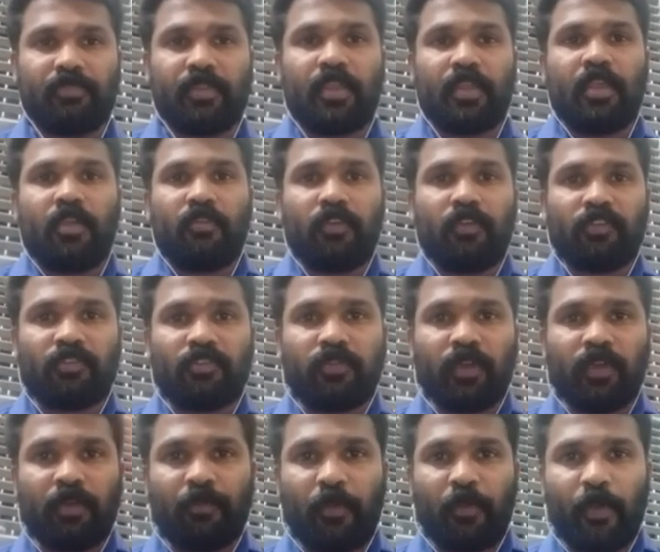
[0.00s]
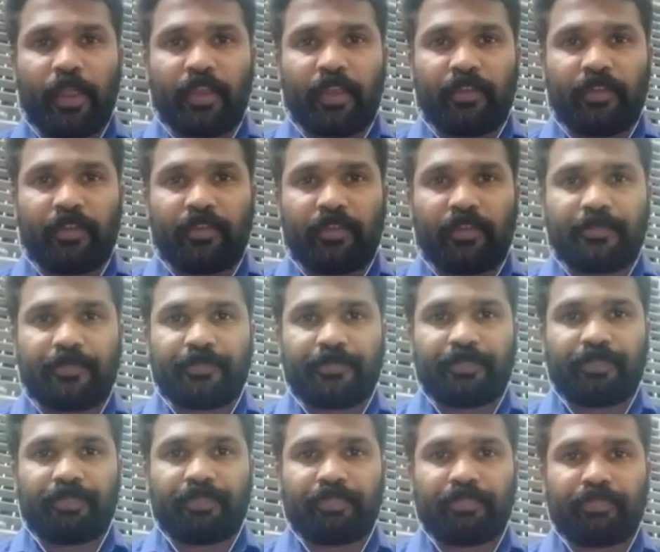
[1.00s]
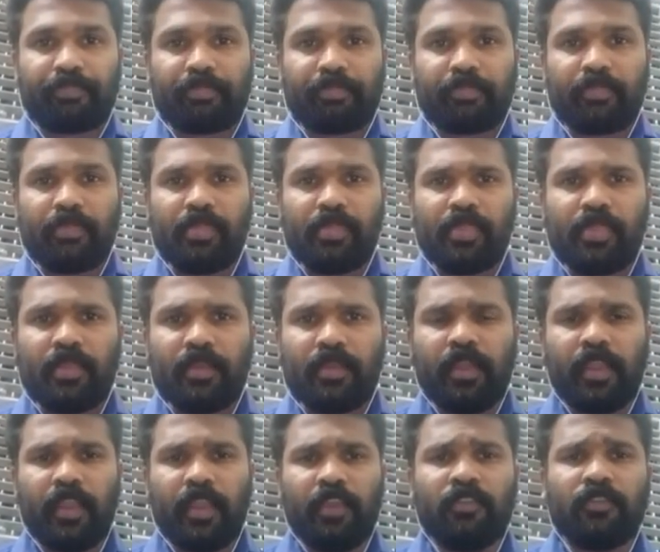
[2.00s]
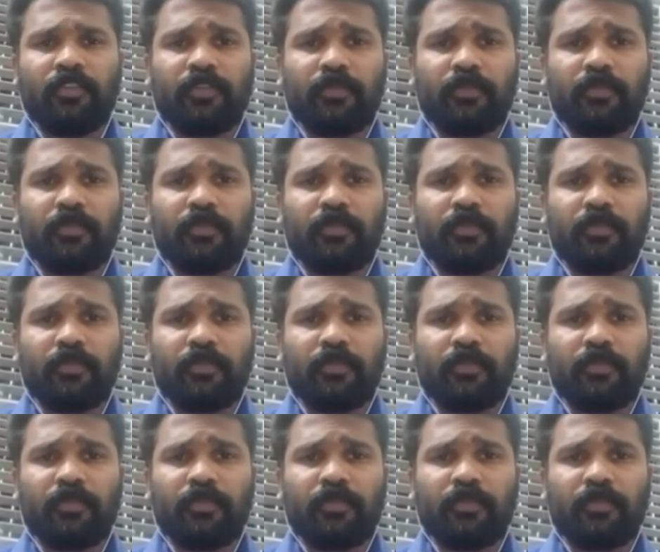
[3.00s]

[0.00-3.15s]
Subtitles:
First one point is